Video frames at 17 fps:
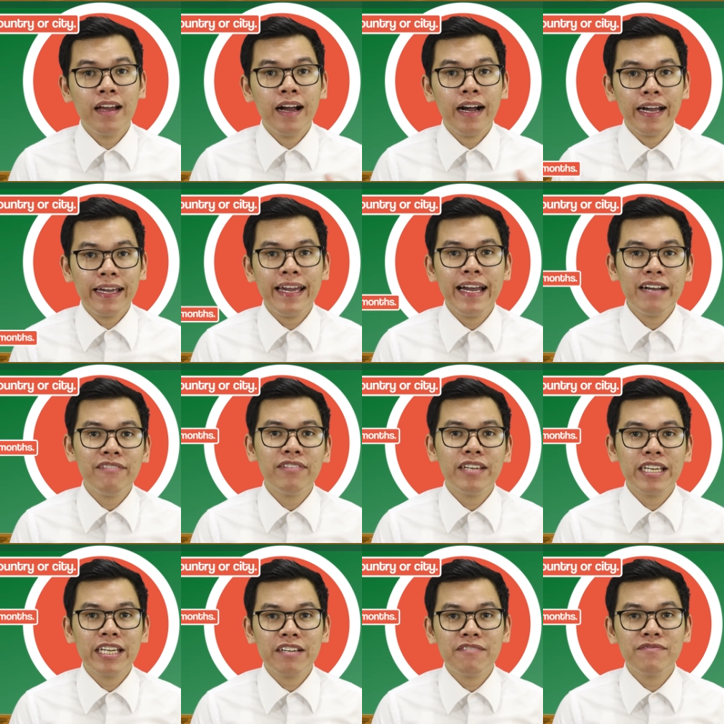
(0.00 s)
I have
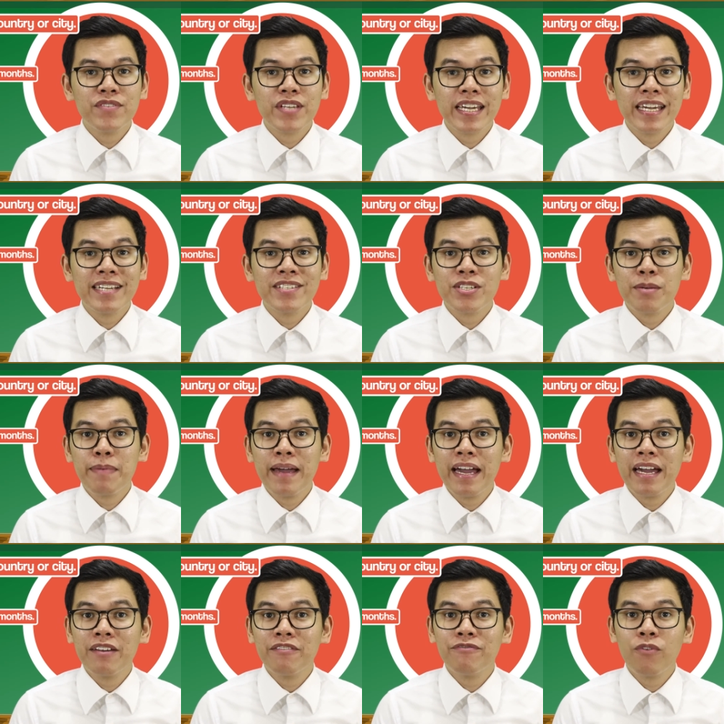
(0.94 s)
lived in
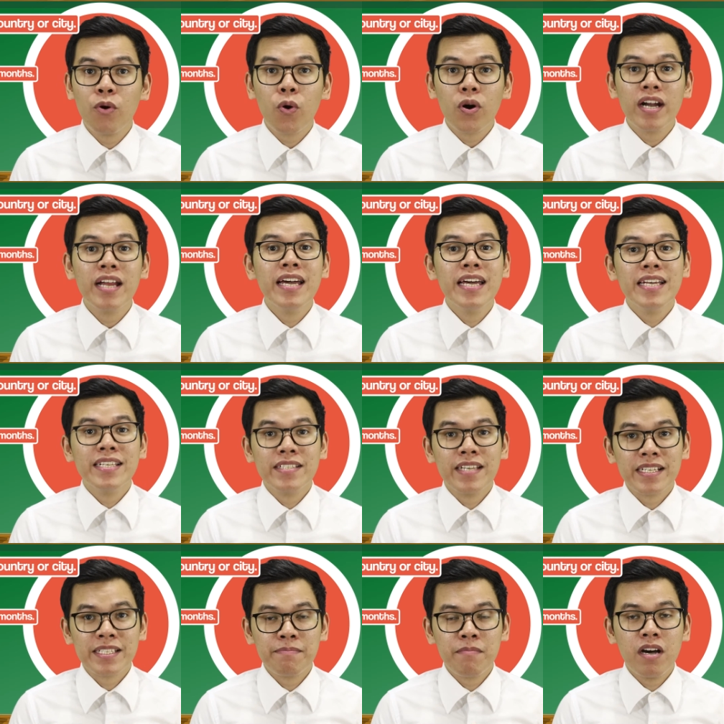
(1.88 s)
Japan for
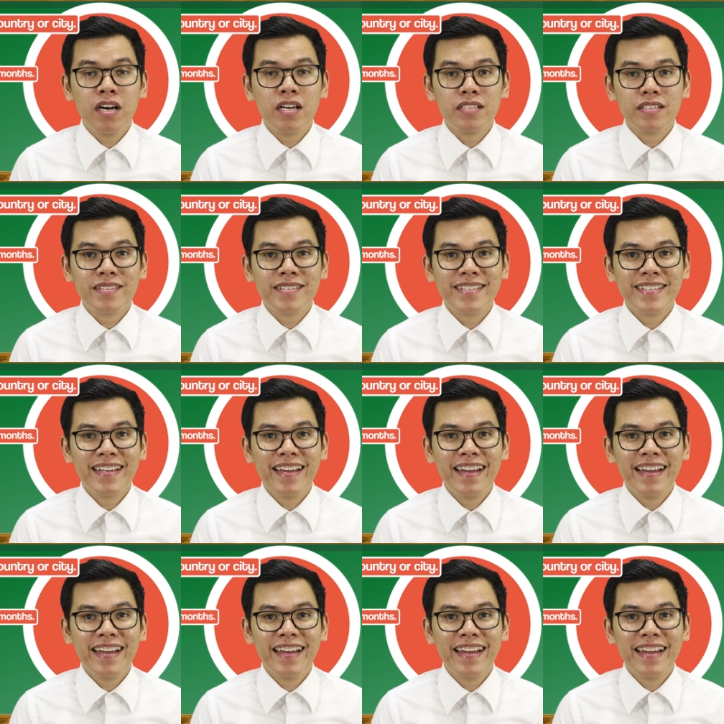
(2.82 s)
six months.